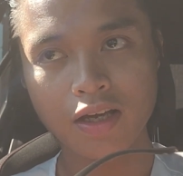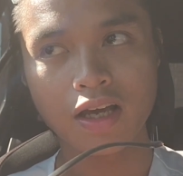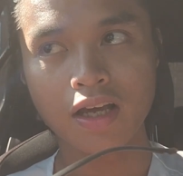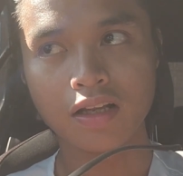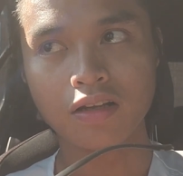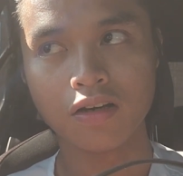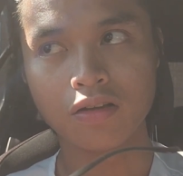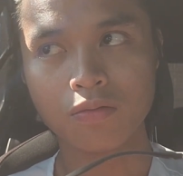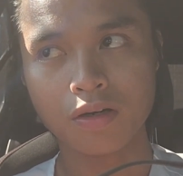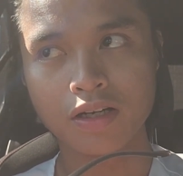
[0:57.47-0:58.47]
And the
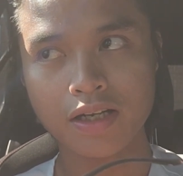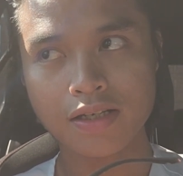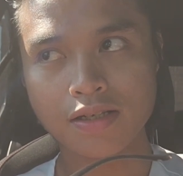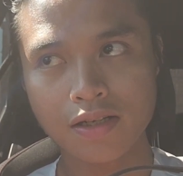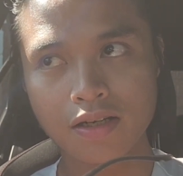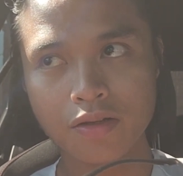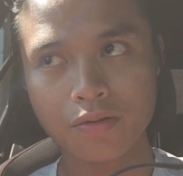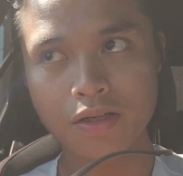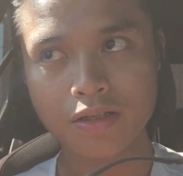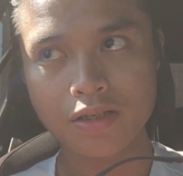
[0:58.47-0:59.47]
other one is 10
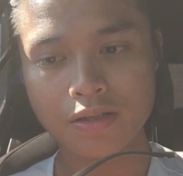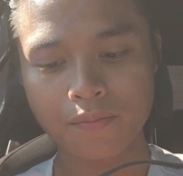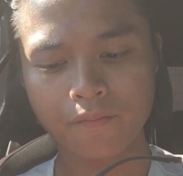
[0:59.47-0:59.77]
units.